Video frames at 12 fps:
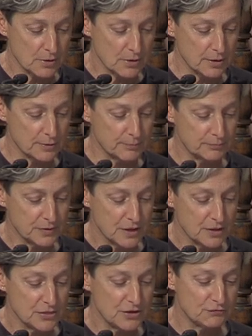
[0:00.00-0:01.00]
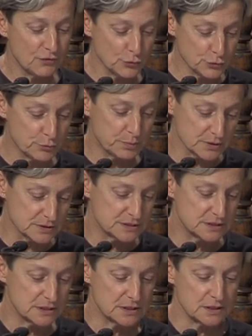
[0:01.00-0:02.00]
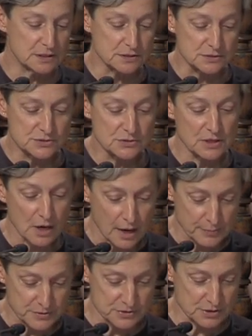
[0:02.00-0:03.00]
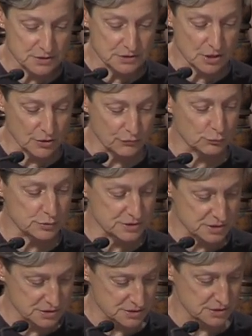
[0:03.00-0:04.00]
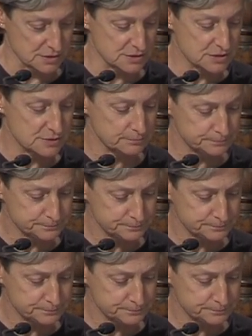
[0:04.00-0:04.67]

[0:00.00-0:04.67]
that vulnerability is the opposite of resistance.